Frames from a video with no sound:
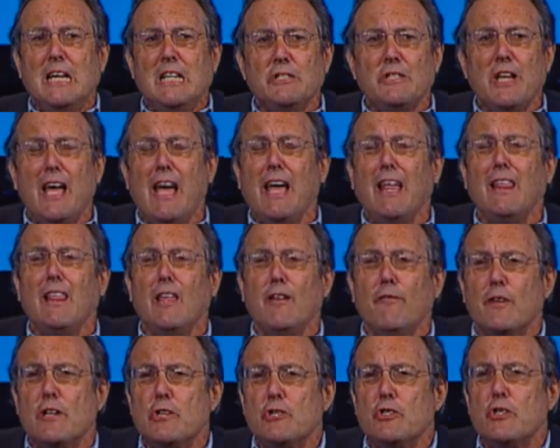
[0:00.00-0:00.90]

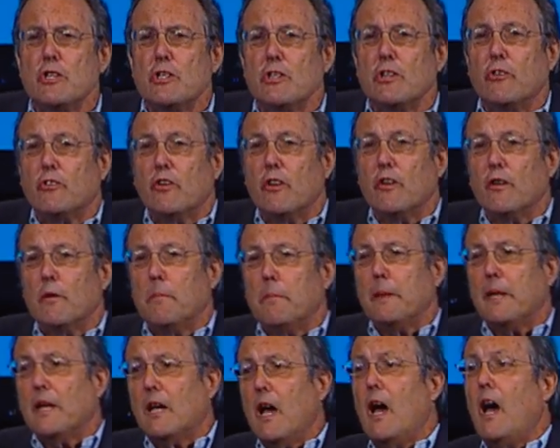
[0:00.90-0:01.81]
television is going to
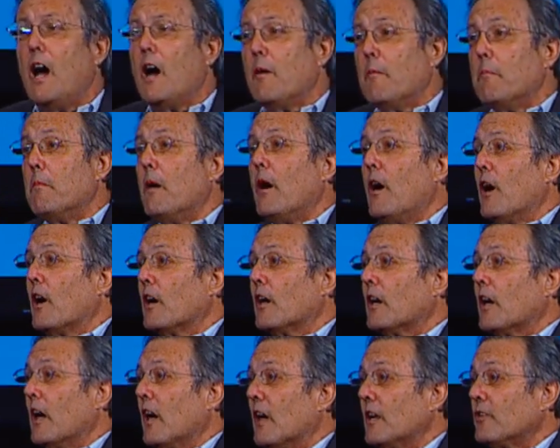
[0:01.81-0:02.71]
become our
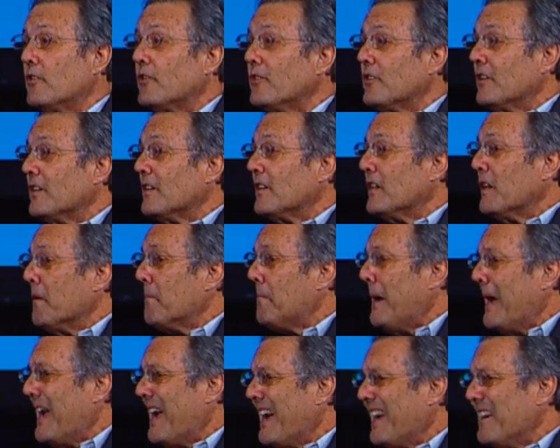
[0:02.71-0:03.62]
constant
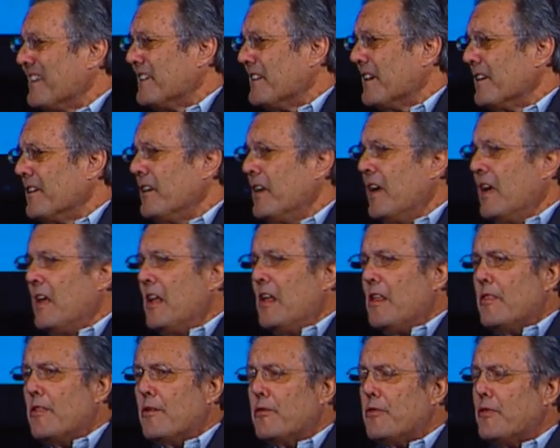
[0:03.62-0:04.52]
companion,
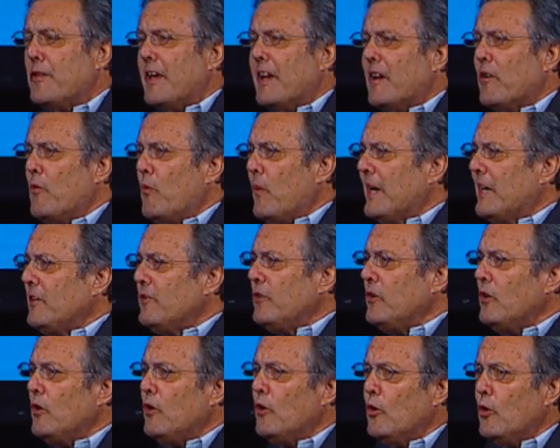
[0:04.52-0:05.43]
the thing we
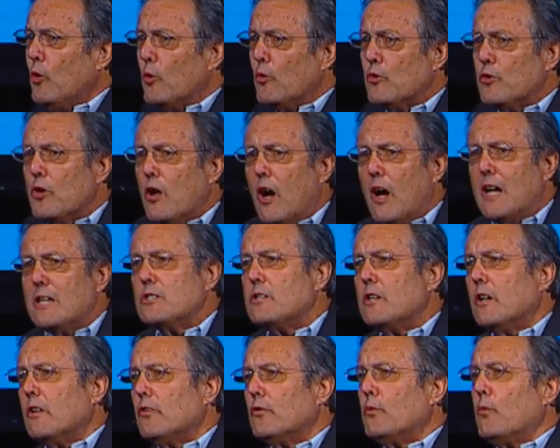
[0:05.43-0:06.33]
do, not
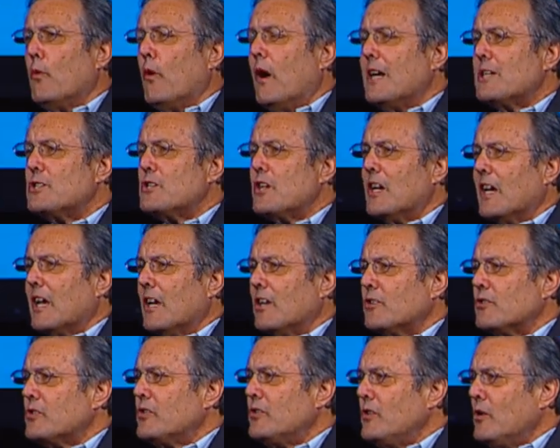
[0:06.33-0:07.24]
just watching a
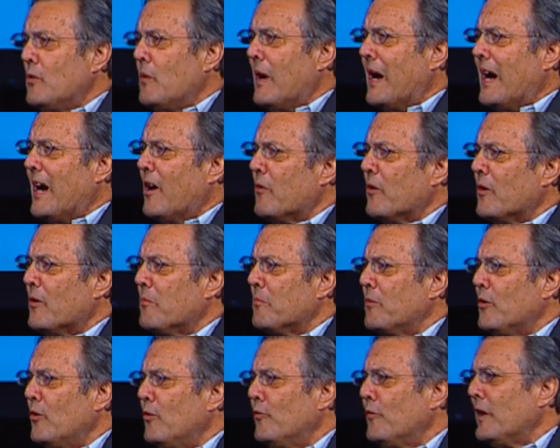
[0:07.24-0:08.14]
two hour
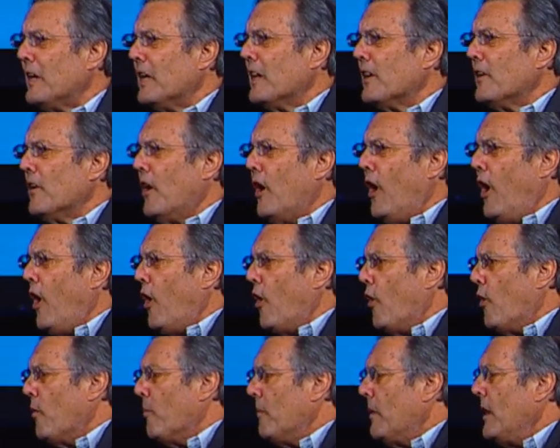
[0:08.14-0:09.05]
movie at
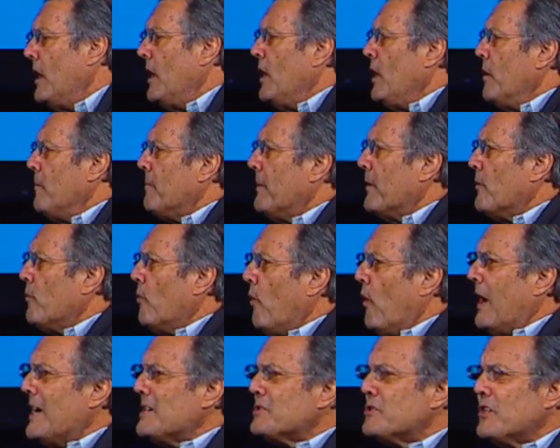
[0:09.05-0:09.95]
home, but
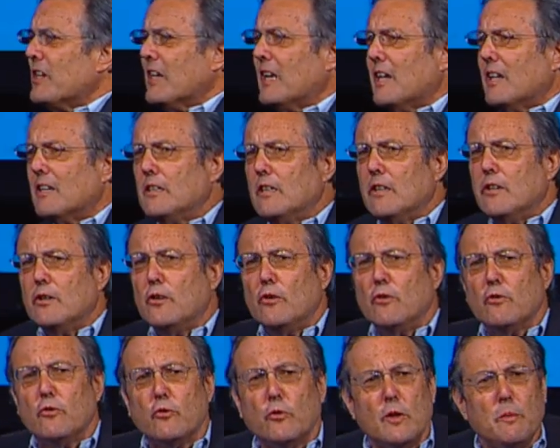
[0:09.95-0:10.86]
watching in
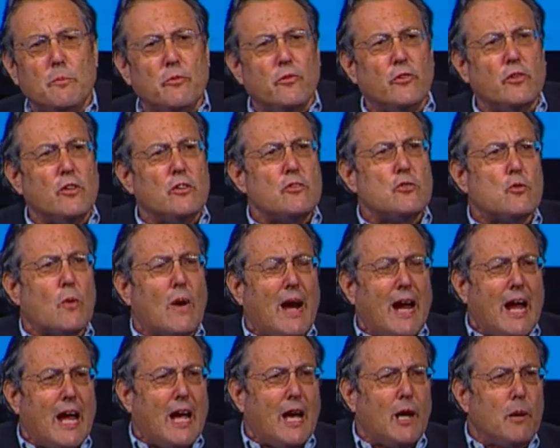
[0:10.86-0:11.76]
little dribs and
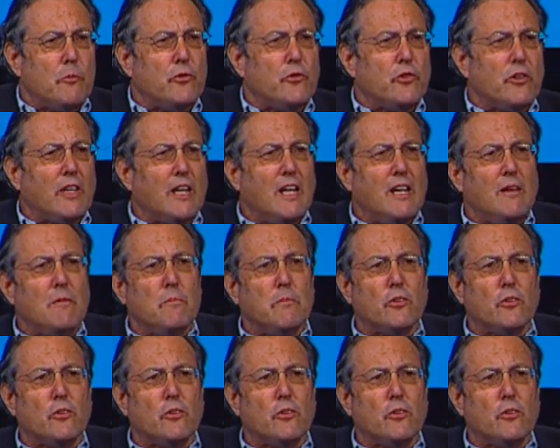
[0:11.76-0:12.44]
drabs in